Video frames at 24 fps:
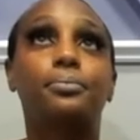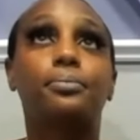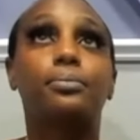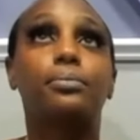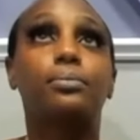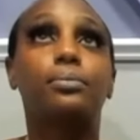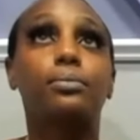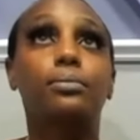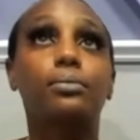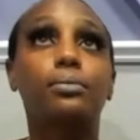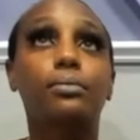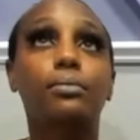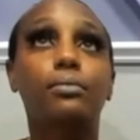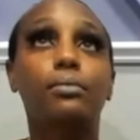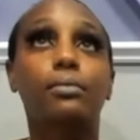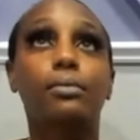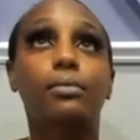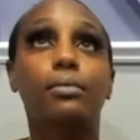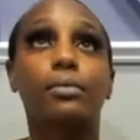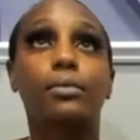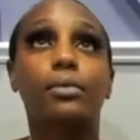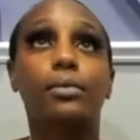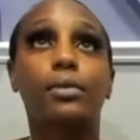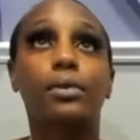
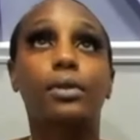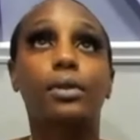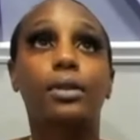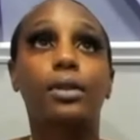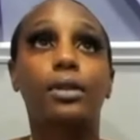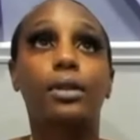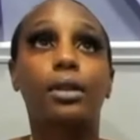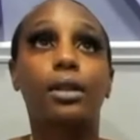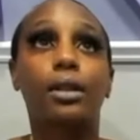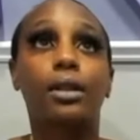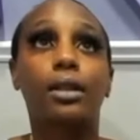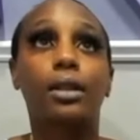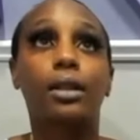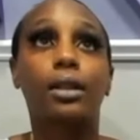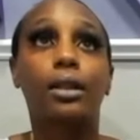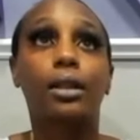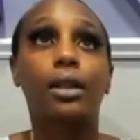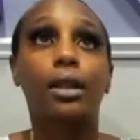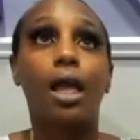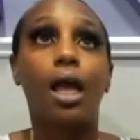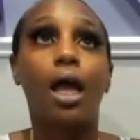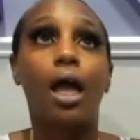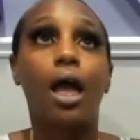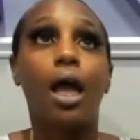
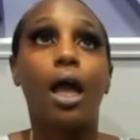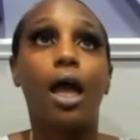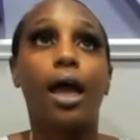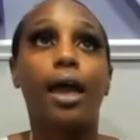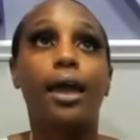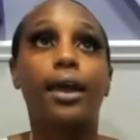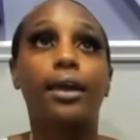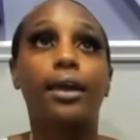This person isn't speaking.